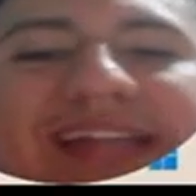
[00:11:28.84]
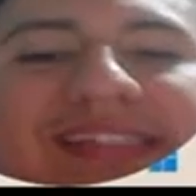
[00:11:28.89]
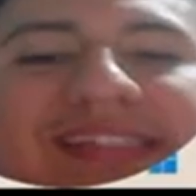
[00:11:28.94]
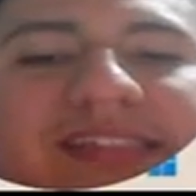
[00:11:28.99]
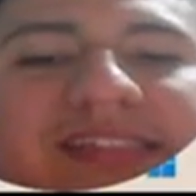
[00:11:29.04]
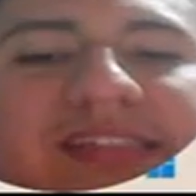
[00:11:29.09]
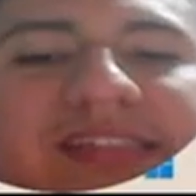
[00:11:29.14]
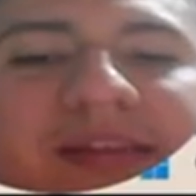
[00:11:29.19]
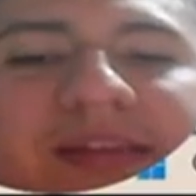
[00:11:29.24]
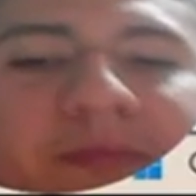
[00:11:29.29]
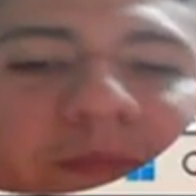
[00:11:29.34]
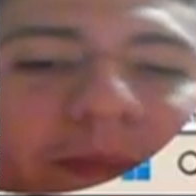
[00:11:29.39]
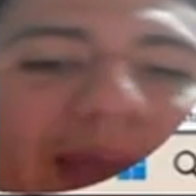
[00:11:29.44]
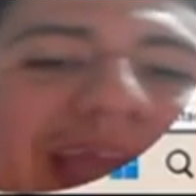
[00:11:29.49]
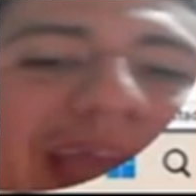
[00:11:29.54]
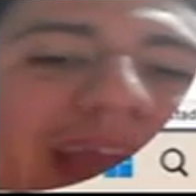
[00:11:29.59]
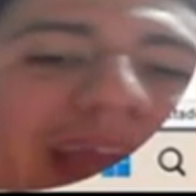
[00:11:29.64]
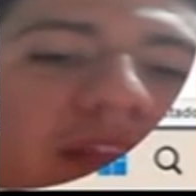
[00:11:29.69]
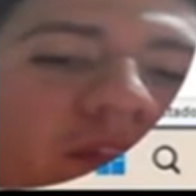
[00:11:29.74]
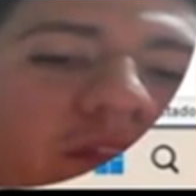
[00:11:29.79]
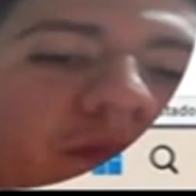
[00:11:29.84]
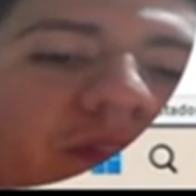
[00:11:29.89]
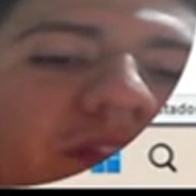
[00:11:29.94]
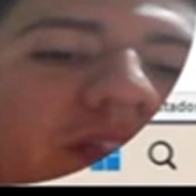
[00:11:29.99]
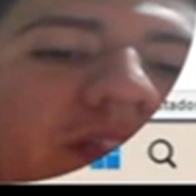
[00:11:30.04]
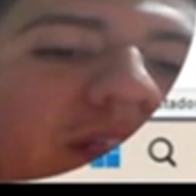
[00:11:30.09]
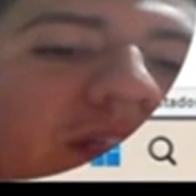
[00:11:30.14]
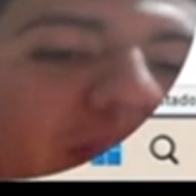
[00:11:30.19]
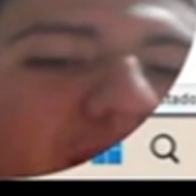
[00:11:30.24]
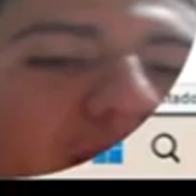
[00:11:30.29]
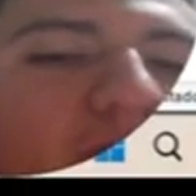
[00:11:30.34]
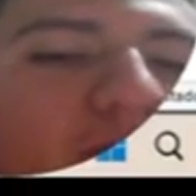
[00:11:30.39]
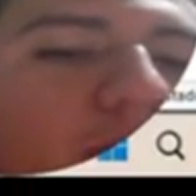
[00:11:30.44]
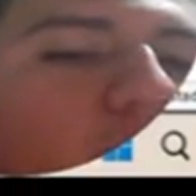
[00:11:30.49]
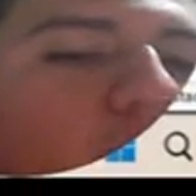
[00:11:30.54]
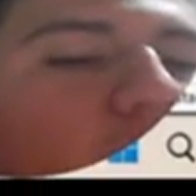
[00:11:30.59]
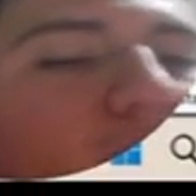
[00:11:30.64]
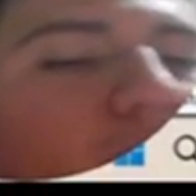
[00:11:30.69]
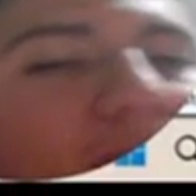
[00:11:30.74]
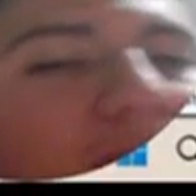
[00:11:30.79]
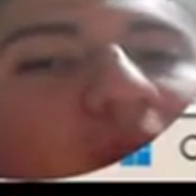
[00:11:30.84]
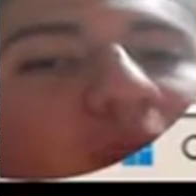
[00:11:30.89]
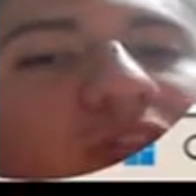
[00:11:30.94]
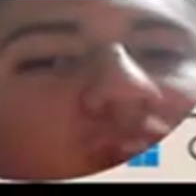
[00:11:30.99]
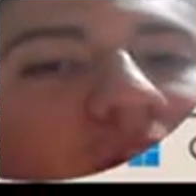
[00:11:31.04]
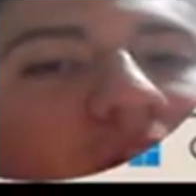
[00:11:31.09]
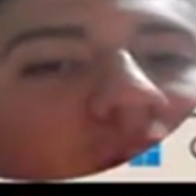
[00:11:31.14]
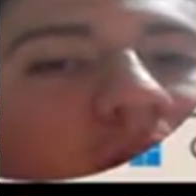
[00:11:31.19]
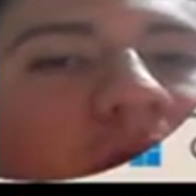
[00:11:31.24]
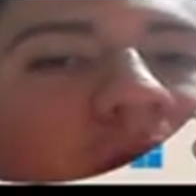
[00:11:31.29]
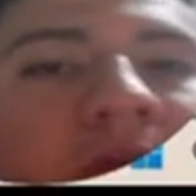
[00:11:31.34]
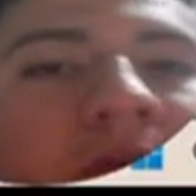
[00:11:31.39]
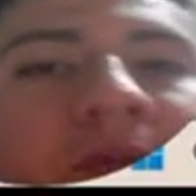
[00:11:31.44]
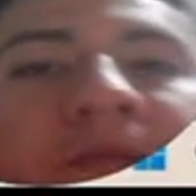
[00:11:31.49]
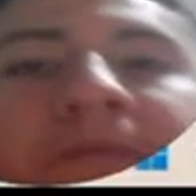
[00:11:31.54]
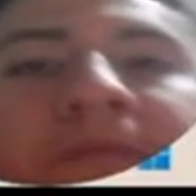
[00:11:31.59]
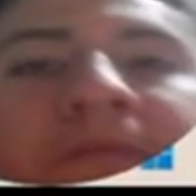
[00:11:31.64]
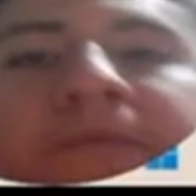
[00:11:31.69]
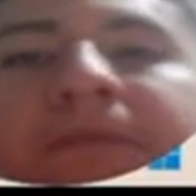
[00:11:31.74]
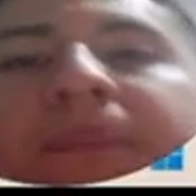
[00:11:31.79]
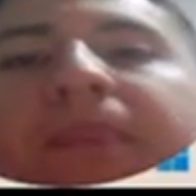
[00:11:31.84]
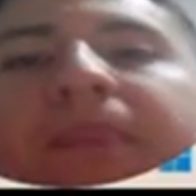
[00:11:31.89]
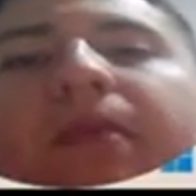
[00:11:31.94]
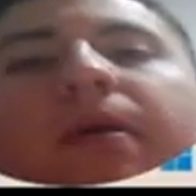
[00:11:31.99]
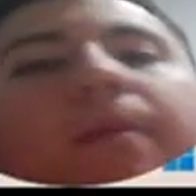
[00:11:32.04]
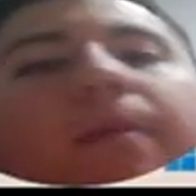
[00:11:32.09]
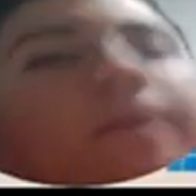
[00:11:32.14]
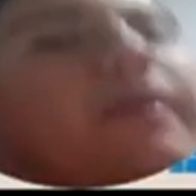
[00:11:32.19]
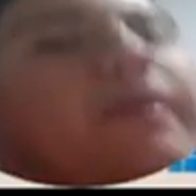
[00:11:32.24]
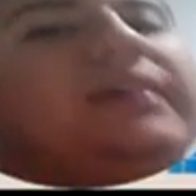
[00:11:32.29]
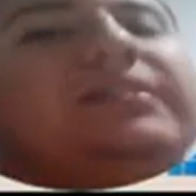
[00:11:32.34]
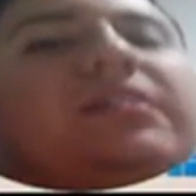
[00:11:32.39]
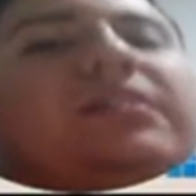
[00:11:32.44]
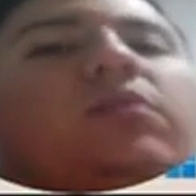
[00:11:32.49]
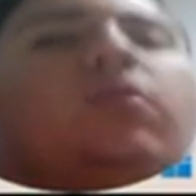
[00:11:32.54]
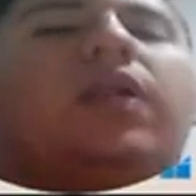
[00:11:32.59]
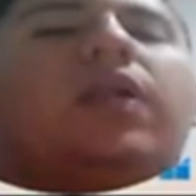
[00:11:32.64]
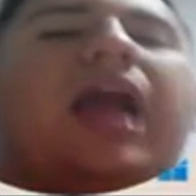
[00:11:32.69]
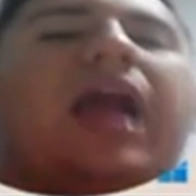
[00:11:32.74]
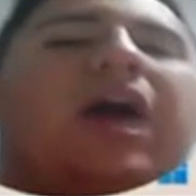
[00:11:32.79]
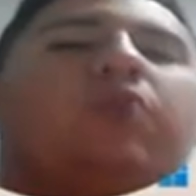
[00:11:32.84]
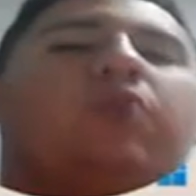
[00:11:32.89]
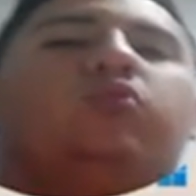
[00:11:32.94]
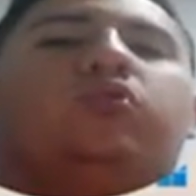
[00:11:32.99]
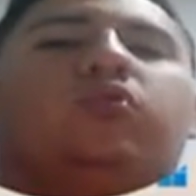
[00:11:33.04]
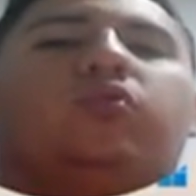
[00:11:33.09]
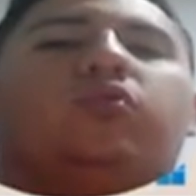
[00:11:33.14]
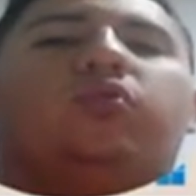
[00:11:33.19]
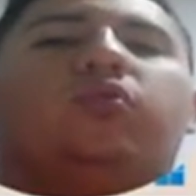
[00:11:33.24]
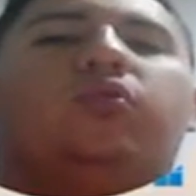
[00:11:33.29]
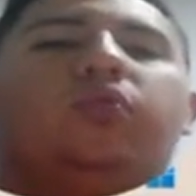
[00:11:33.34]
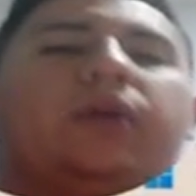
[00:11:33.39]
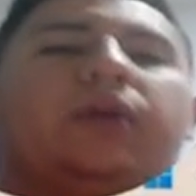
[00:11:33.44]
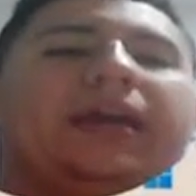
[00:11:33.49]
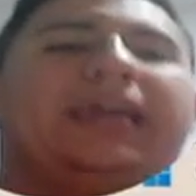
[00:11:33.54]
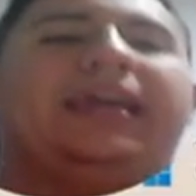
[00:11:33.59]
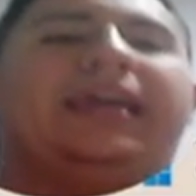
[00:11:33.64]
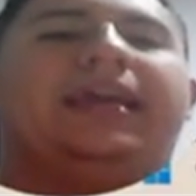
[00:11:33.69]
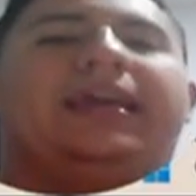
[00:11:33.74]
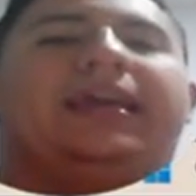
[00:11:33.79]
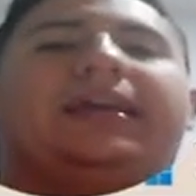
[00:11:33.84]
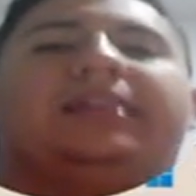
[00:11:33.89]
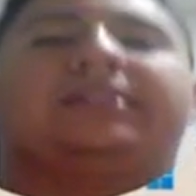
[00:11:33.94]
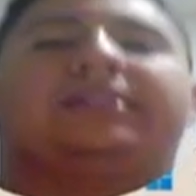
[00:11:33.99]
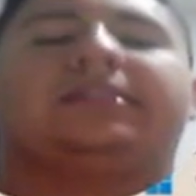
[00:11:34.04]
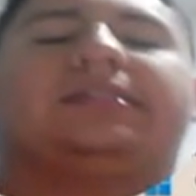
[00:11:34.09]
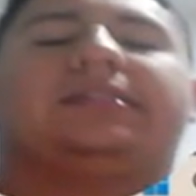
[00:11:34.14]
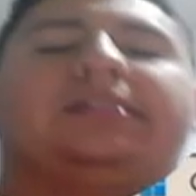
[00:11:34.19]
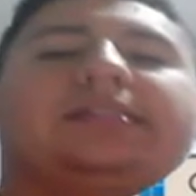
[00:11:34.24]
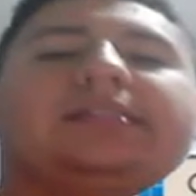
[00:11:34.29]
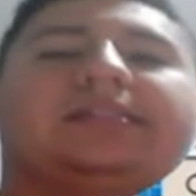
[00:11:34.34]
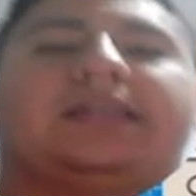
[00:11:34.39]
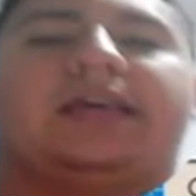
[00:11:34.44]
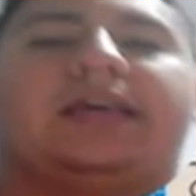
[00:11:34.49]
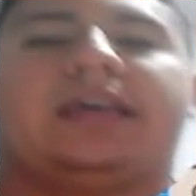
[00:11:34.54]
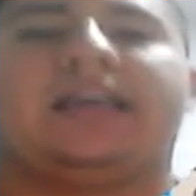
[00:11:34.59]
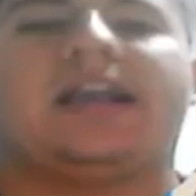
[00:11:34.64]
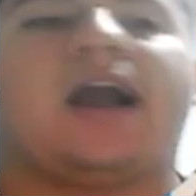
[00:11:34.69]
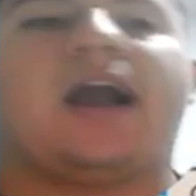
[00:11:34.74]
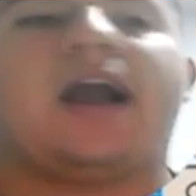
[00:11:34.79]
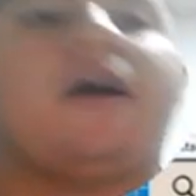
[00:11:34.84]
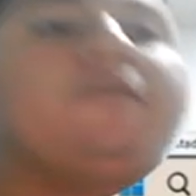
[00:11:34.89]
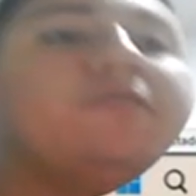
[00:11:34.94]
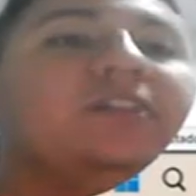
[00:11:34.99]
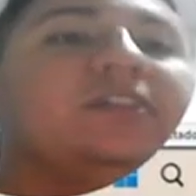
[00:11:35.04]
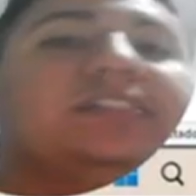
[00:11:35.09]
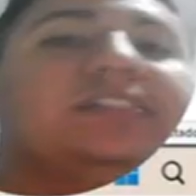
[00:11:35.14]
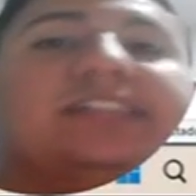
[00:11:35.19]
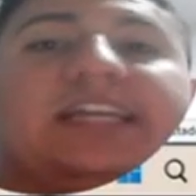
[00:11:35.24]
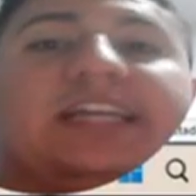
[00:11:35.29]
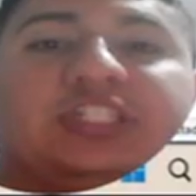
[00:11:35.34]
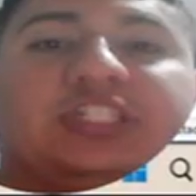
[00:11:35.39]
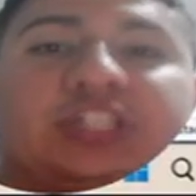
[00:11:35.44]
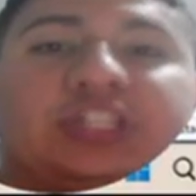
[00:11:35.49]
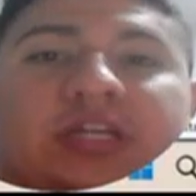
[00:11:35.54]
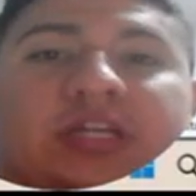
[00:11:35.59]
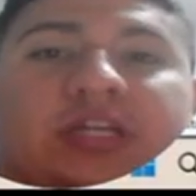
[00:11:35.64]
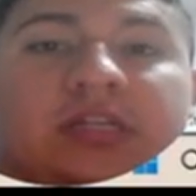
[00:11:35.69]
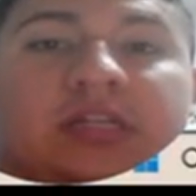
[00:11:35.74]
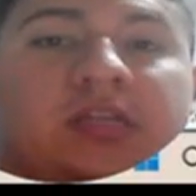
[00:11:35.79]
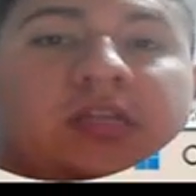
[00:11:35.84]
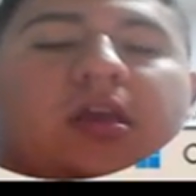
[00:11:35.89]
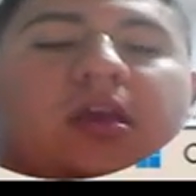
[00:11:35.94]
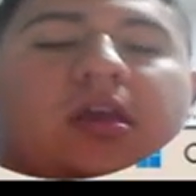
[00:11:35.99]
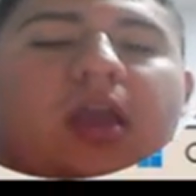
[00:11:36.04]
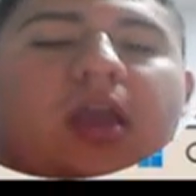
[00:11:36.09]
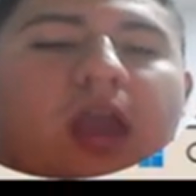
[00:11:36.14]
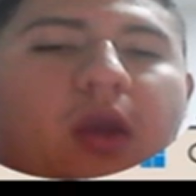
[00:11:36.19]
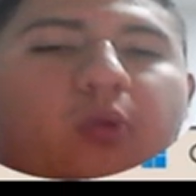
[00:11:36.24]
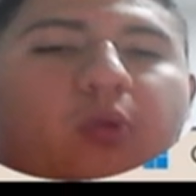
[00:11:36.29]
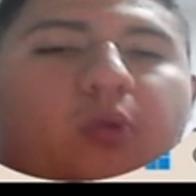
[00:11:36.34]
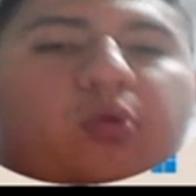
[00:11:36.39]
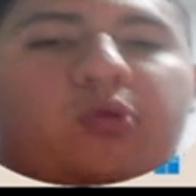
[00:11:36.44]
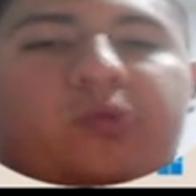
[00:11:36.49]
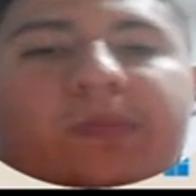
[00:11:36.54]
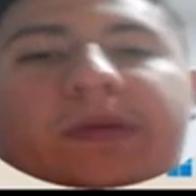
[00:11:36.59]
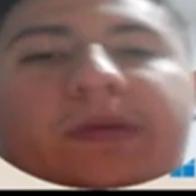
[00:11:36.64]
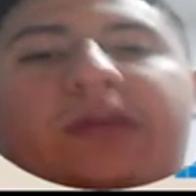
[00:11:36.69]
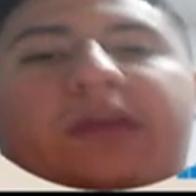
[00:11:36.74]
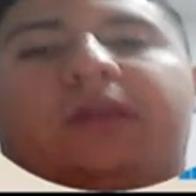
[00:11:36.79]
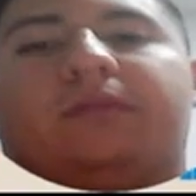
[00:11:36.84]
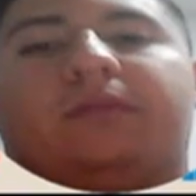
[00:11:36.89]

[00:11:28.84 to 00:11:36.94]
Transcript: is the impact of this activity on language learning. Basically, what I'll do is a conversation, and we will be